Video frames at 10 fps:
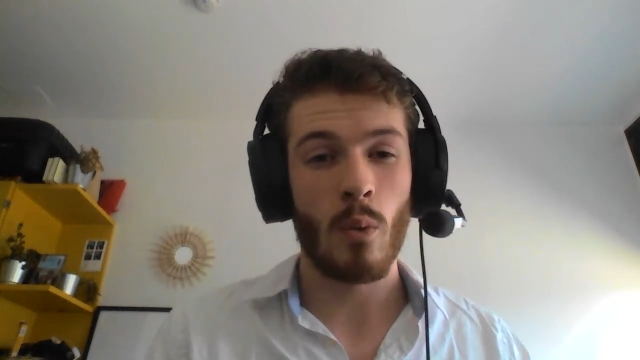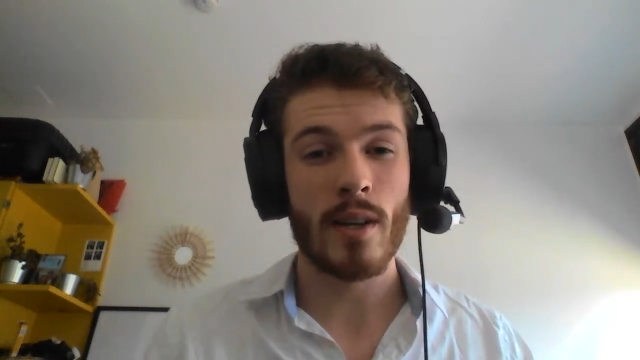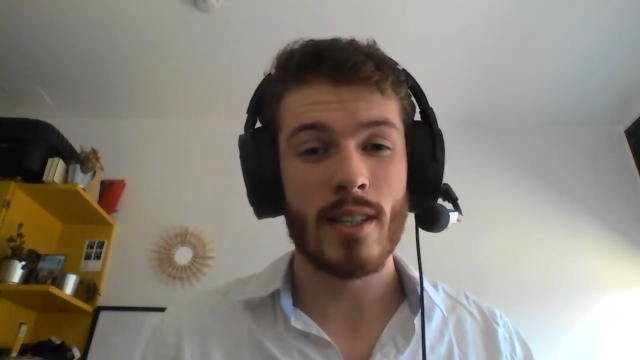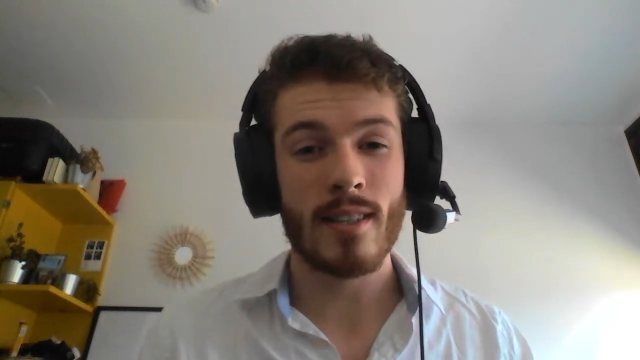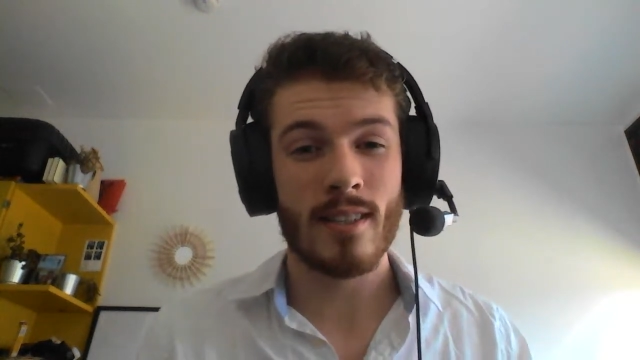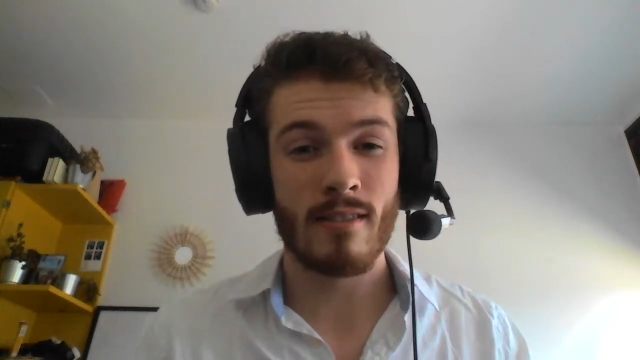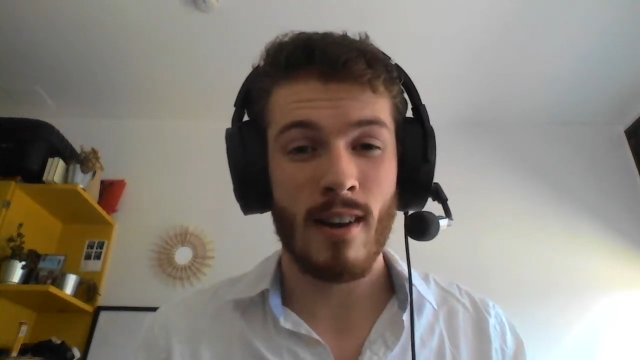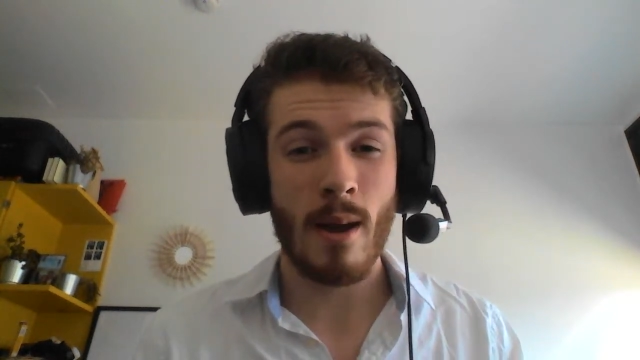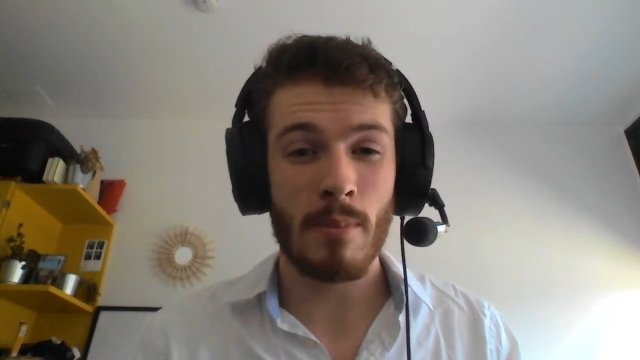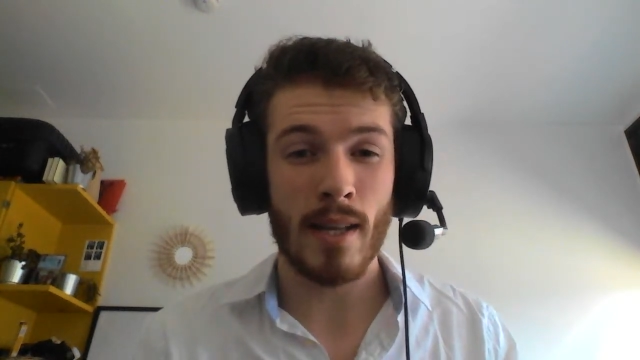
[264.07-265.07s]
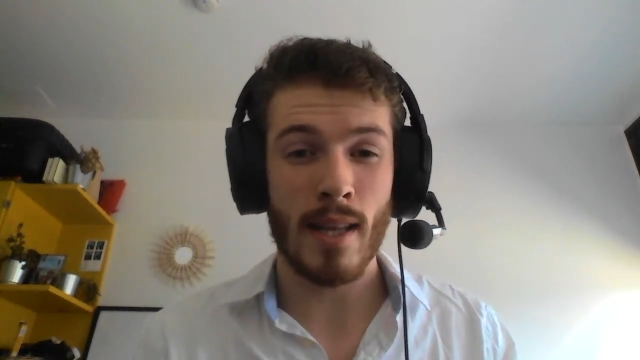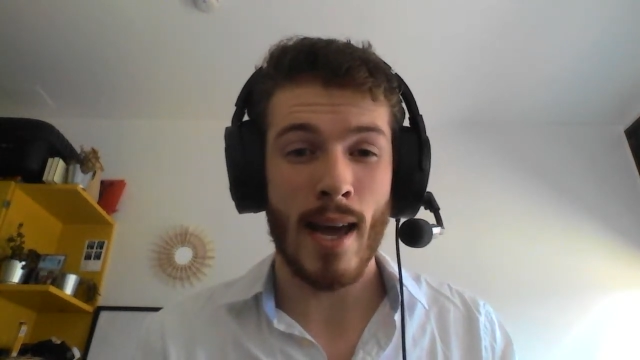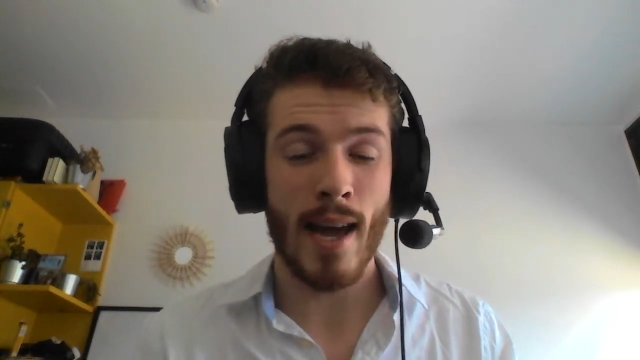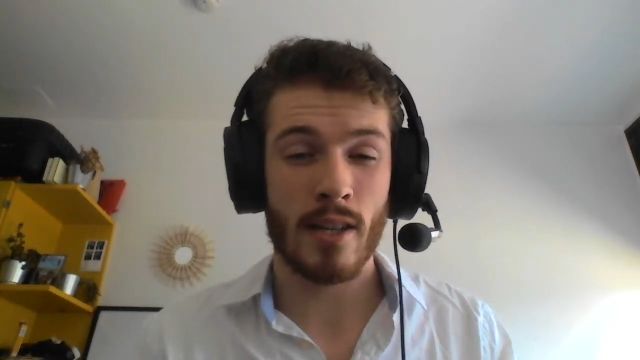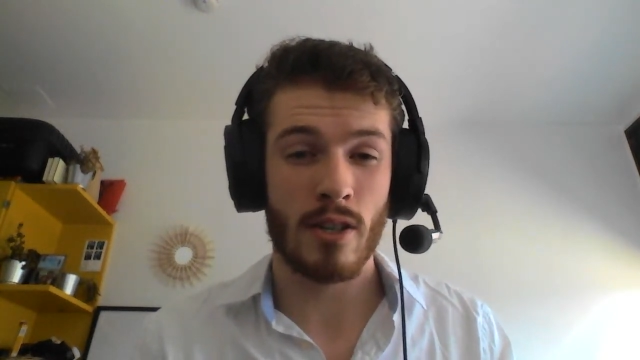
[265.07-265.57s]
We're describing
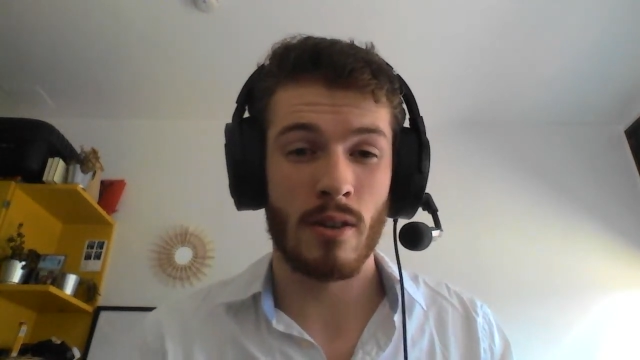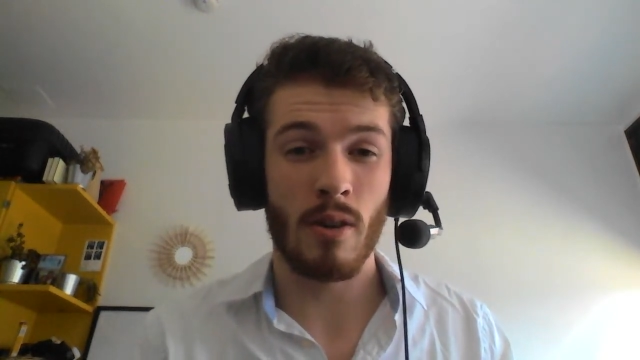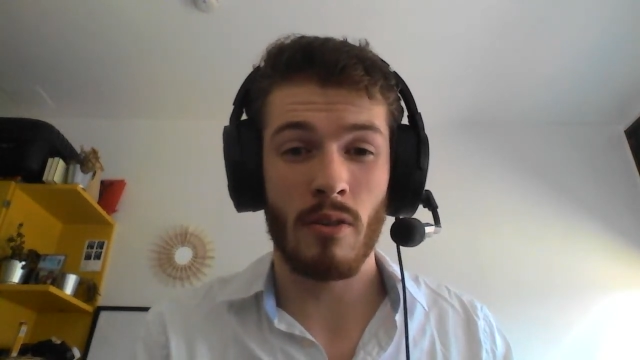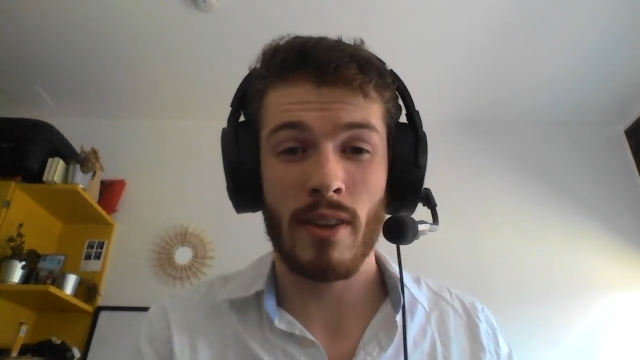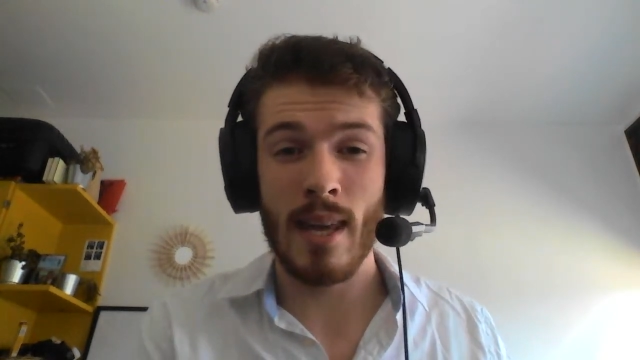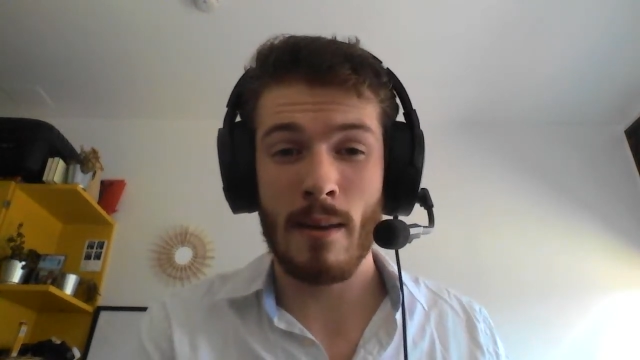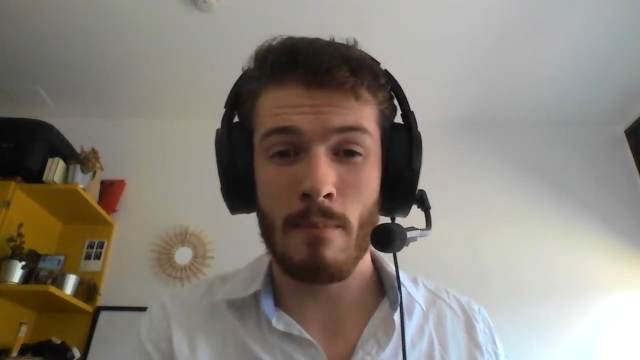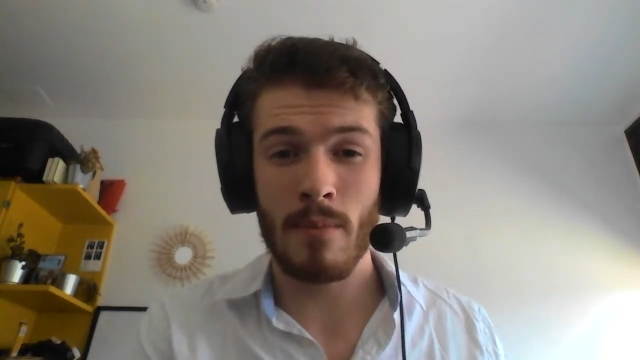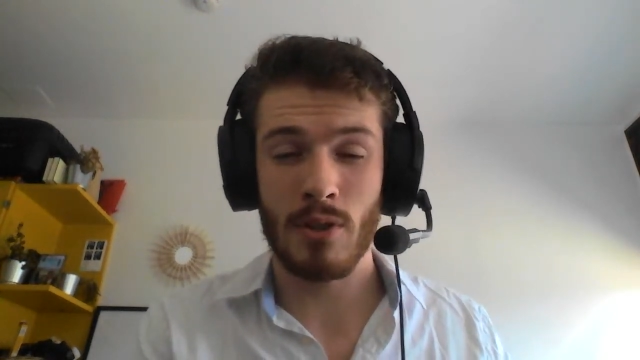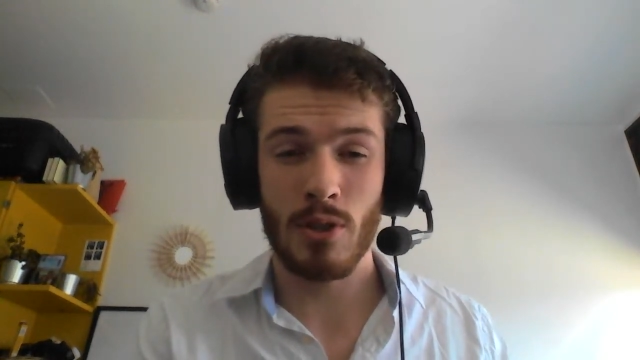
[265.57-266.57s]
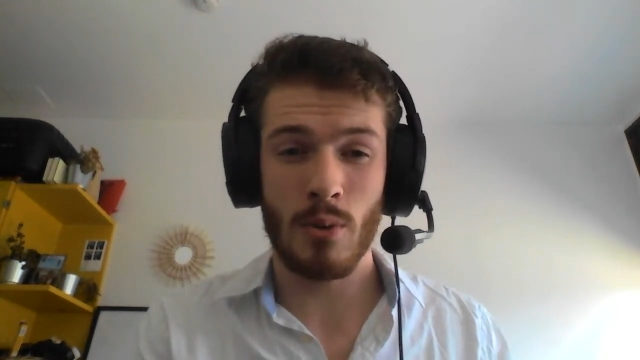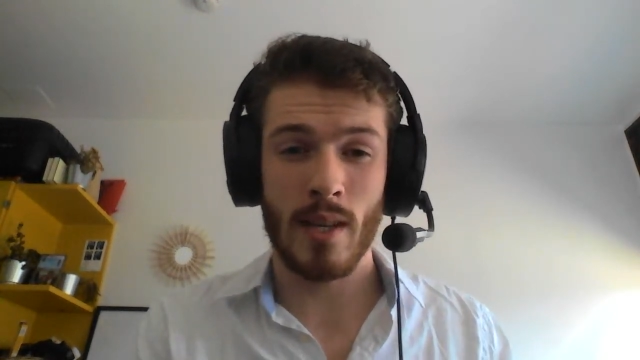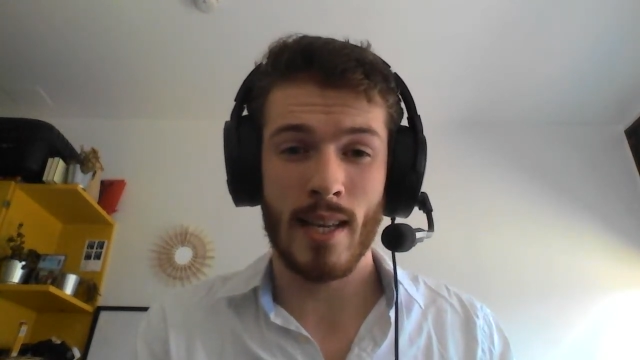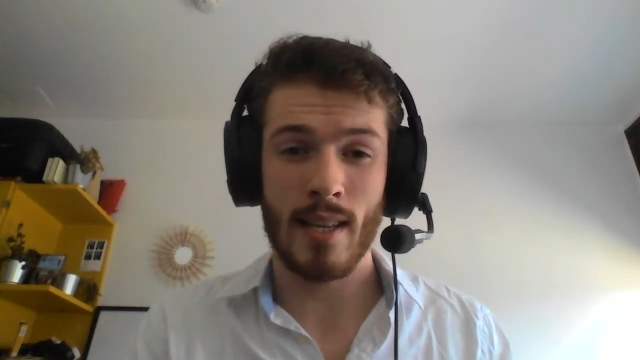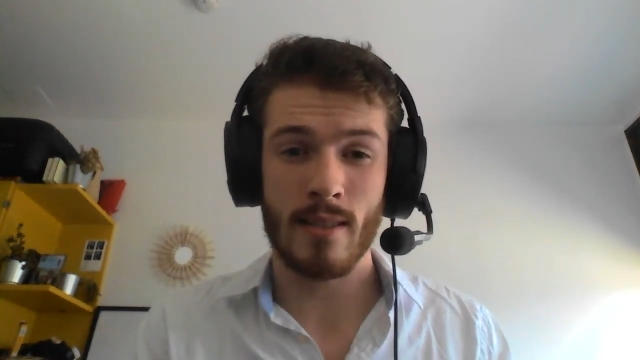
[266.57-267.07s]
the action of him
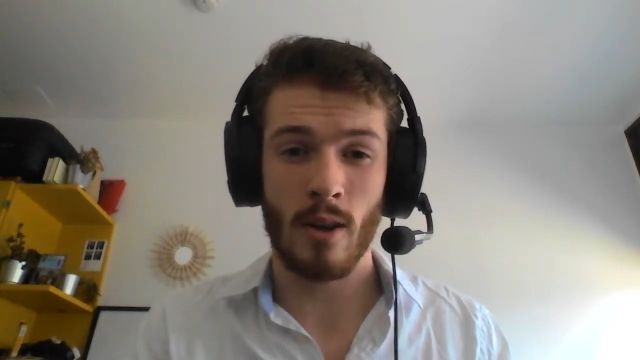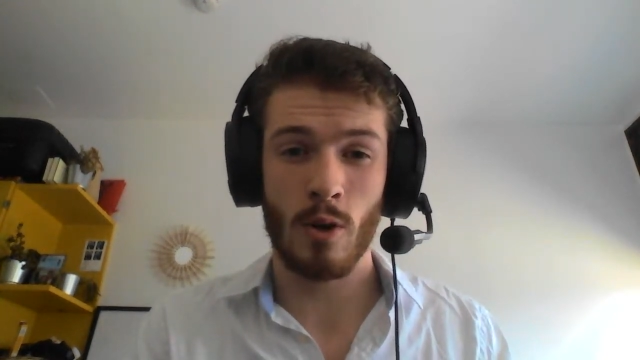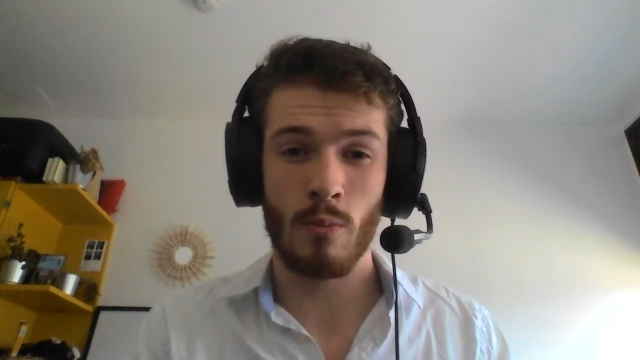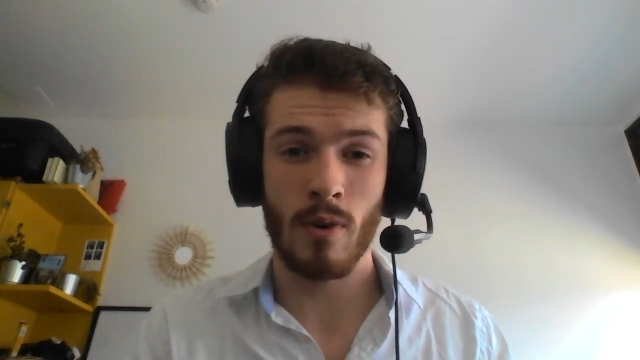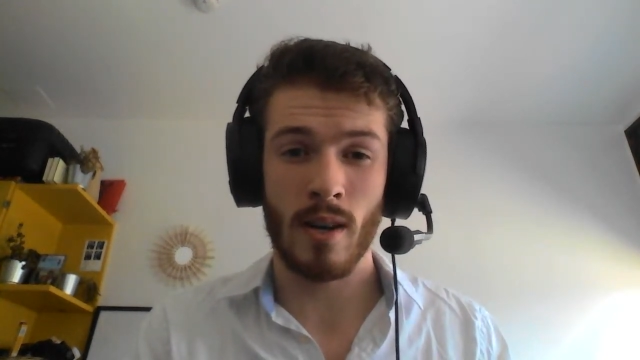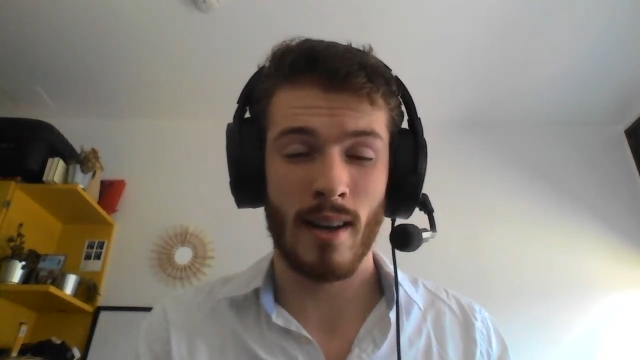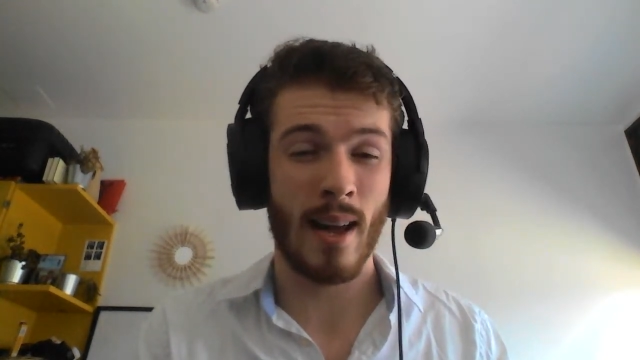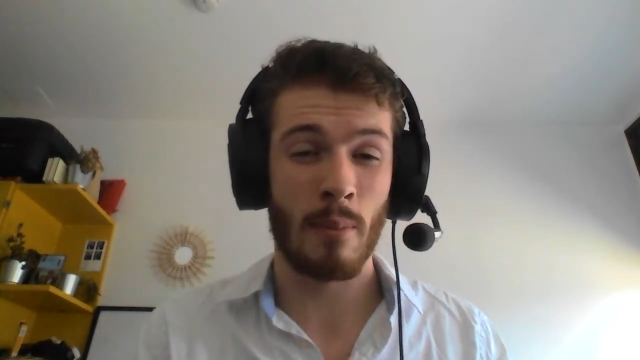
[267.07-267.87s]
doing his homework,